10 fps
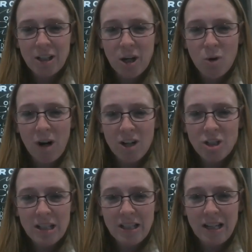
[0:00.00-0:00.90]
you know,
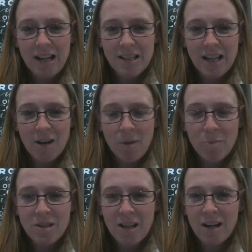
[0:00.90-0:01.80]
Washington has 10
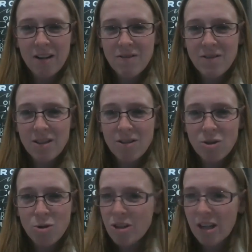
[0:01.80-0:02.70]
representatives
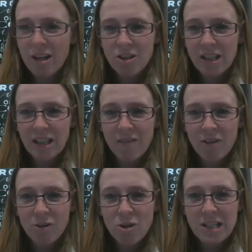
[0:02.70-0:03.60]
and 2 senators like
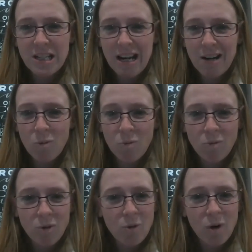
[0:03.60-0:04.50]
every other state,
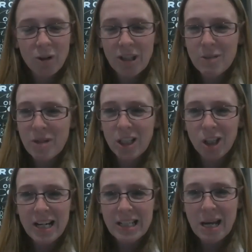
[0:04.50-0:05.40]
and you all need to be a
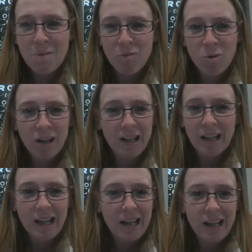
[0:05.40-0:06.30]
great team if we're going
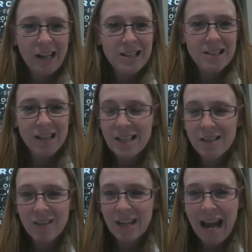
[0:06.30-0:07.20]
to get any
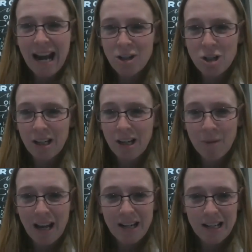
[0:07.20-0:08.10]
slice of any action
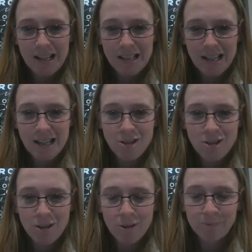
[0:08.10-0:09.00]
coming out of DC.
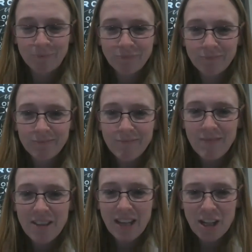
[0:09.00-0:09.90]
So
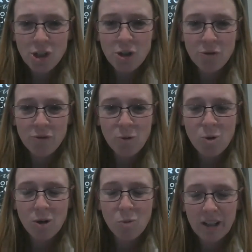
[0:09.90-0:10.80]
thank you
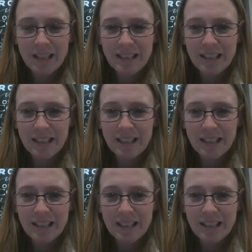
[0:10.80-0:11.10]
for working